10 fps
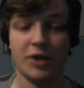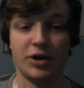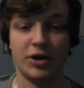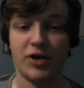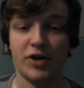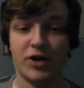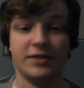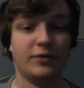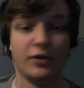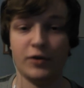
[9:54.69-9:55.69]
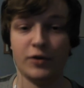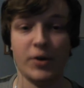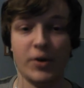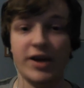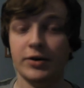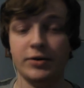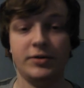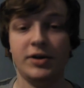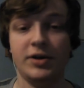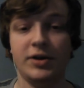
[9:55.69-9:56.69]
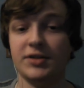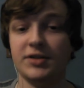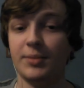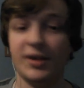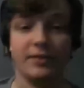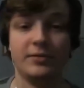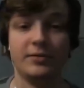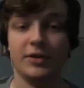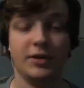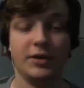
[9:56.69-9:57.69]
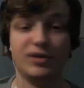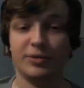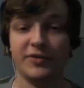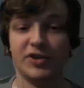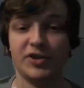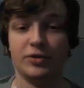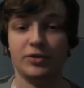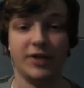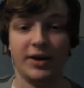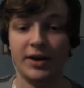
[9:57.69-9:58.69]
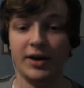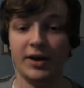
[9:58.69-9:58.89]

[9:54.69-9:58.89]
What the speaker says: unattractive or overweight or something superficial that